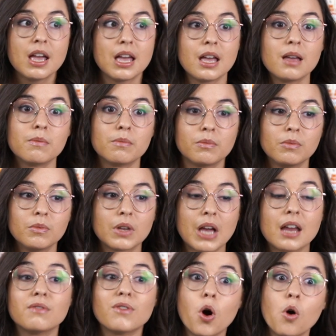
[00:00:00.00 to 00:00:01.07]
him
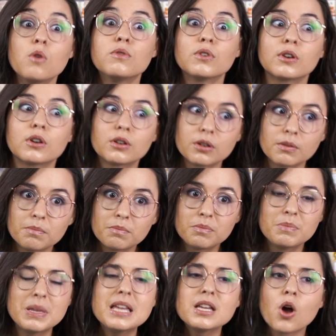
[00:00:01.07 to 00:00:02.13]
kind
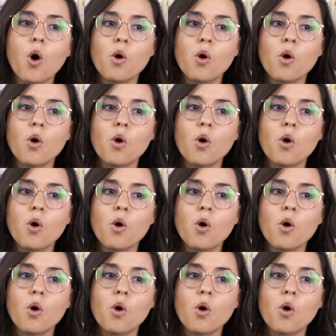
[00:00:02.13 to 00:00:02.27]
of being